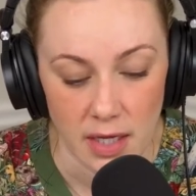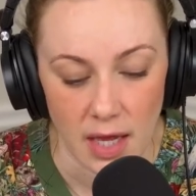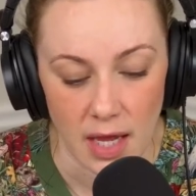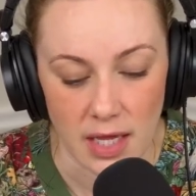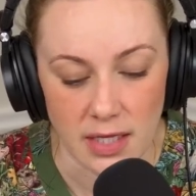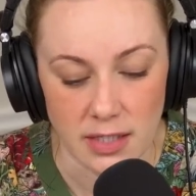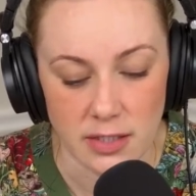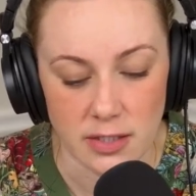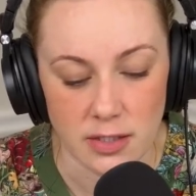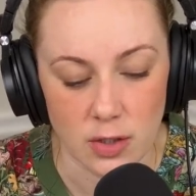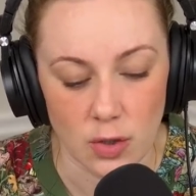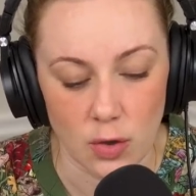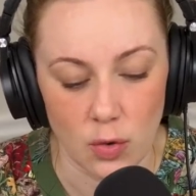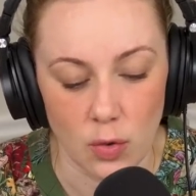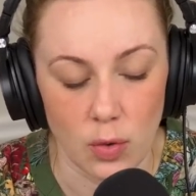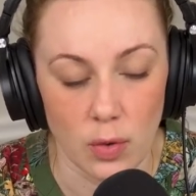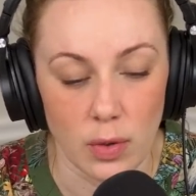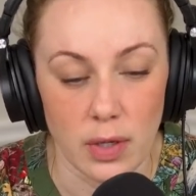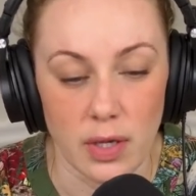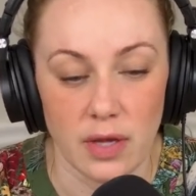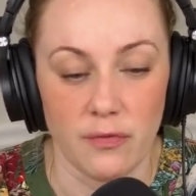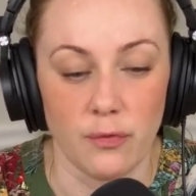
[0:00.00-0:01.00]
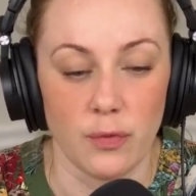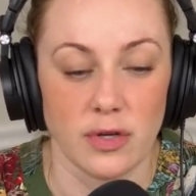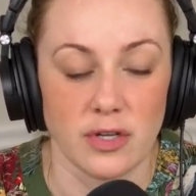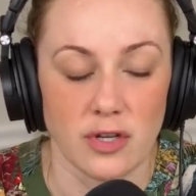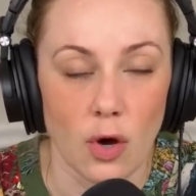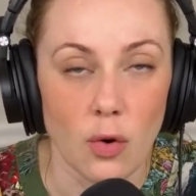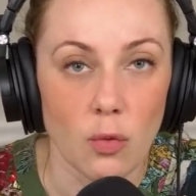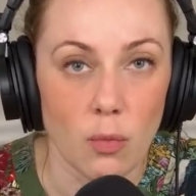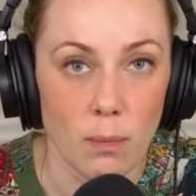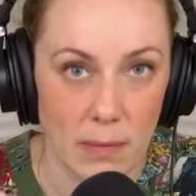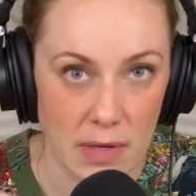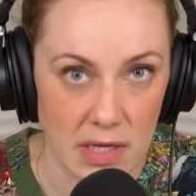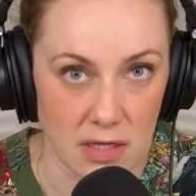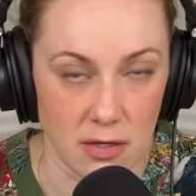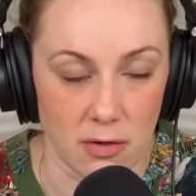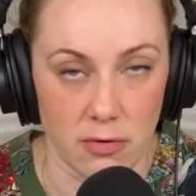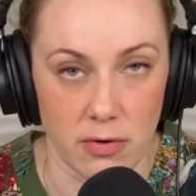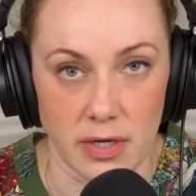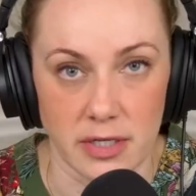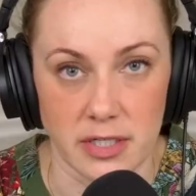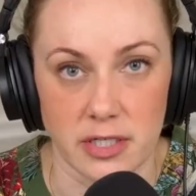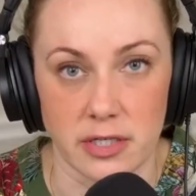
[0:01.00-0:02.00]
And so if we don't meet the
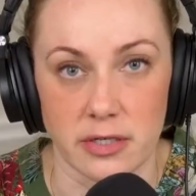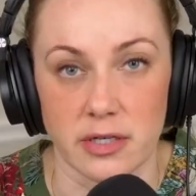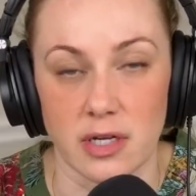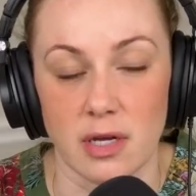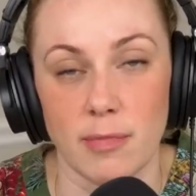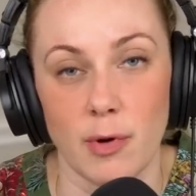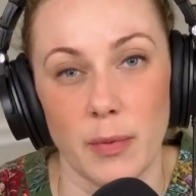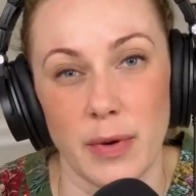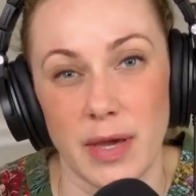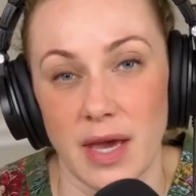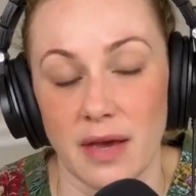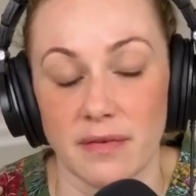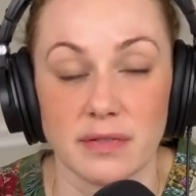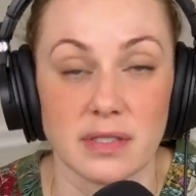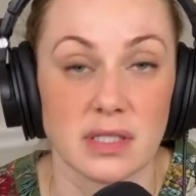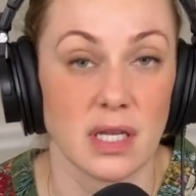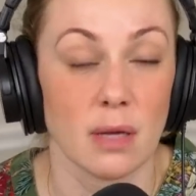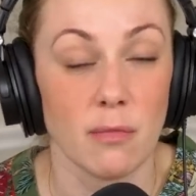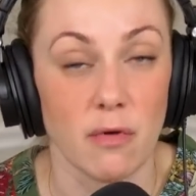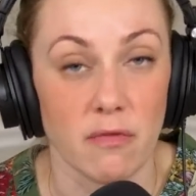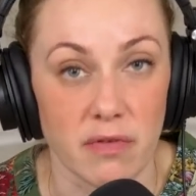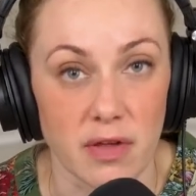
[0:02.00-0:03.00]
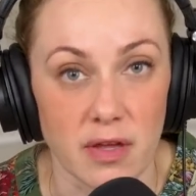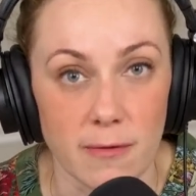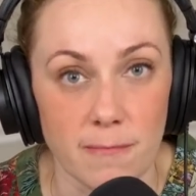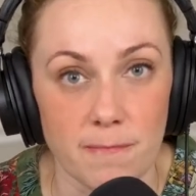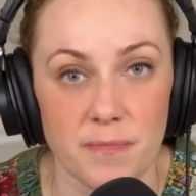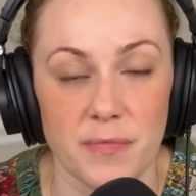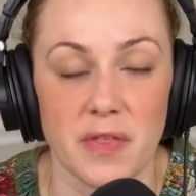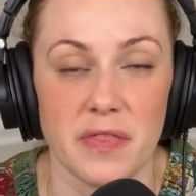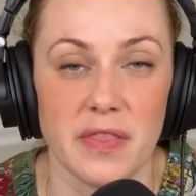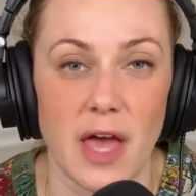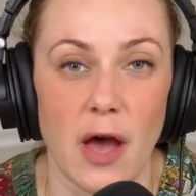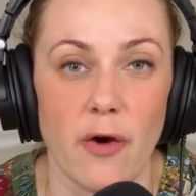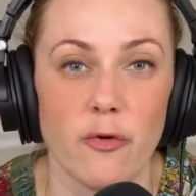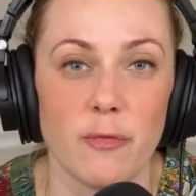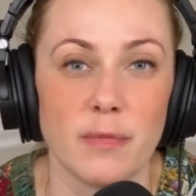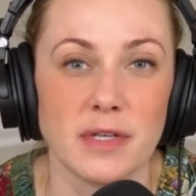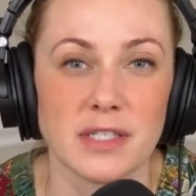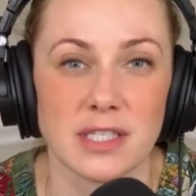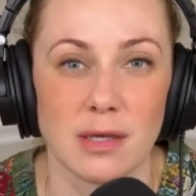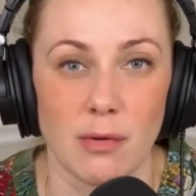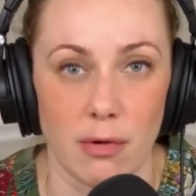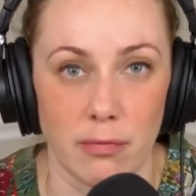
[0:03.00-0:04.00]
criteria, but we have some of it, then that will
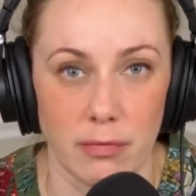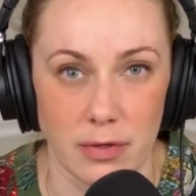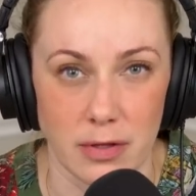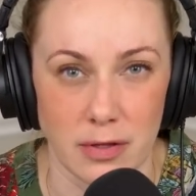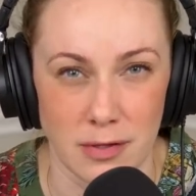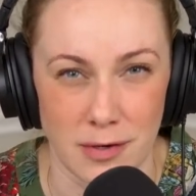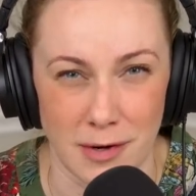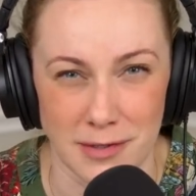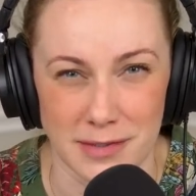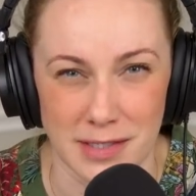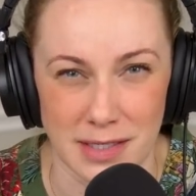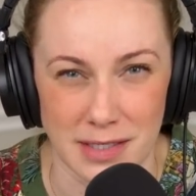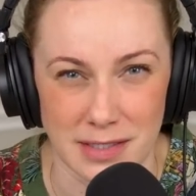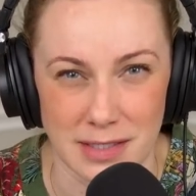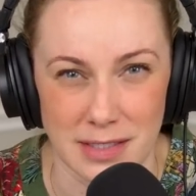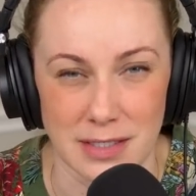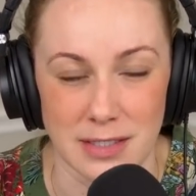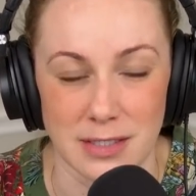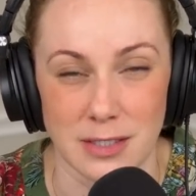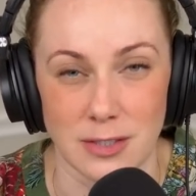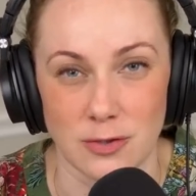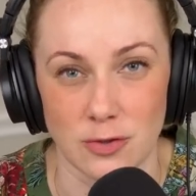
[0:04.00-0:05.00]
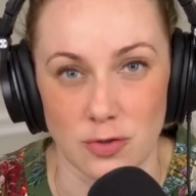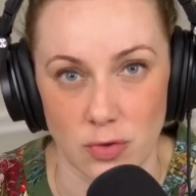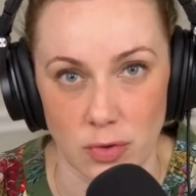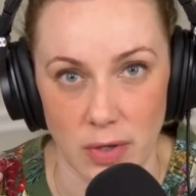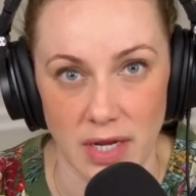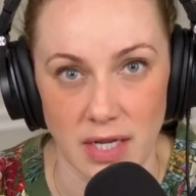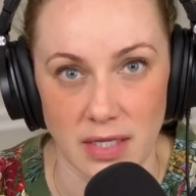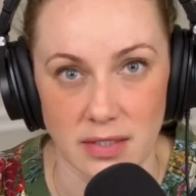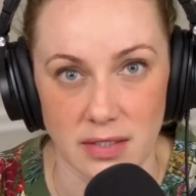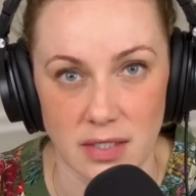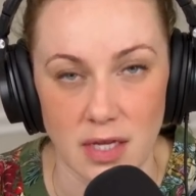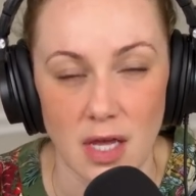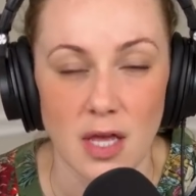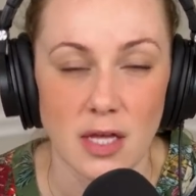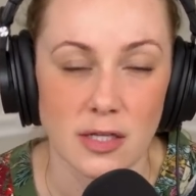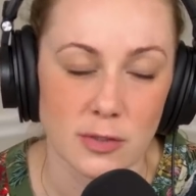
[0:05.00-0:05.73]
be someone with narcissistic traits.